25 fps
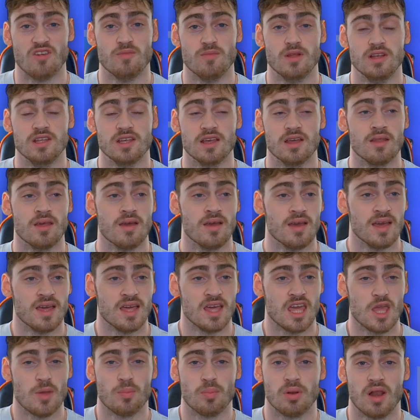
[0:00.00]
million.
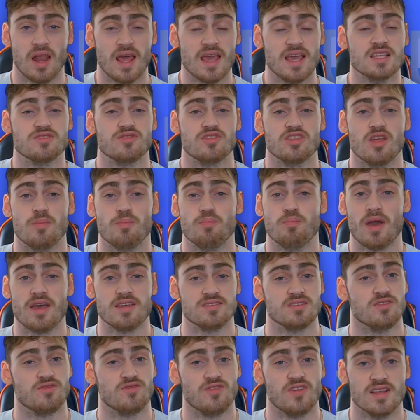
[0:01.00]
He plays for the
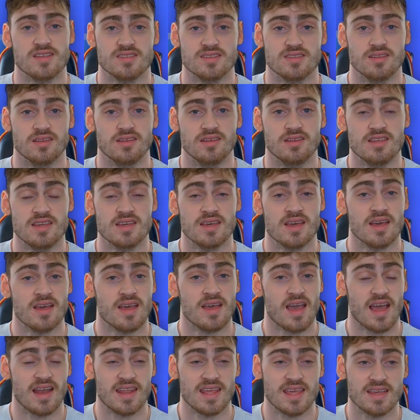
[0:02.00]
best defence in the league
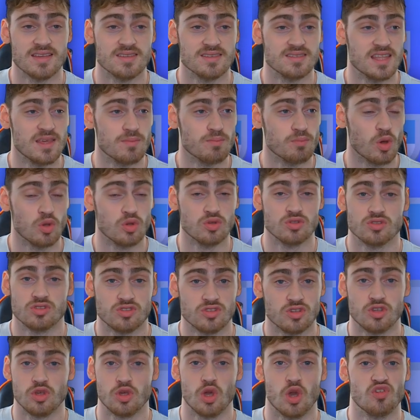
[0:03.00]
and he is the most
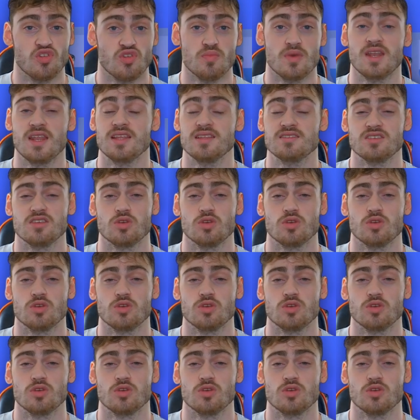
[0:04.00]
secure for minutes.